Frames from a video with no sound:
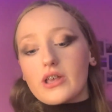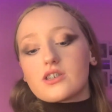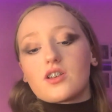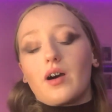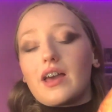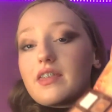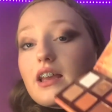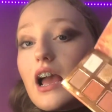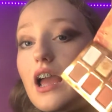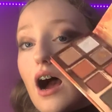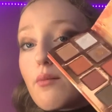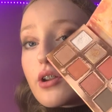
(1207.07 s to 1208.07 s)
So I think I
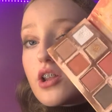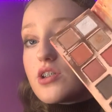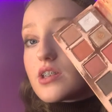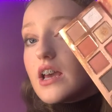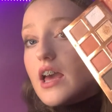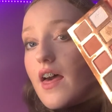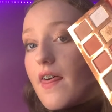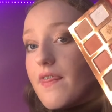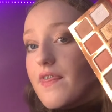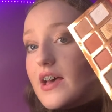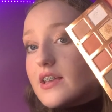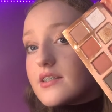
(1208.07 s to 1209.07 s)
am going to use
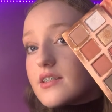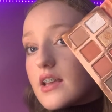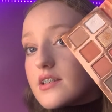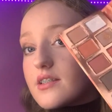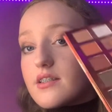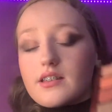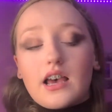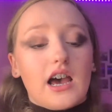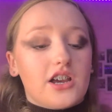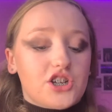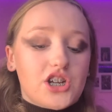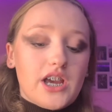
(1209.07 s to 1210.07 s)
this
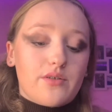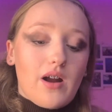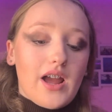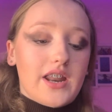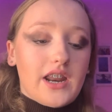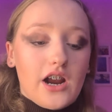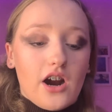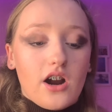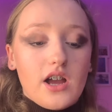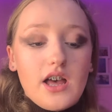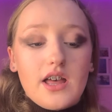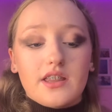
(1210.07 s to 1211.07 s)
shade right in
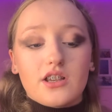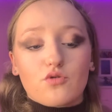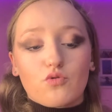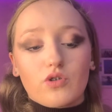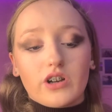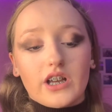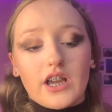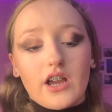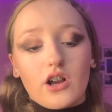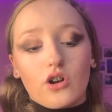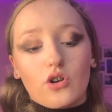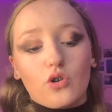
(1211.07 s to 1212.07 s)
here, this
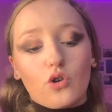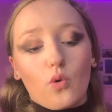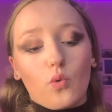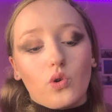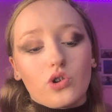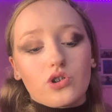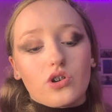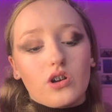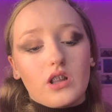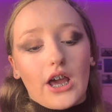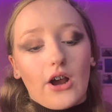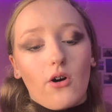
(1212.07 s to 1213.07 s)
really gold
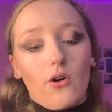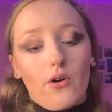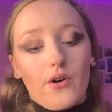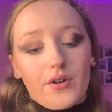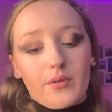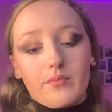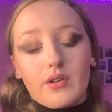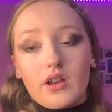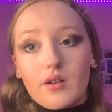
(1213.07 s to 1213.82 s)
like autumn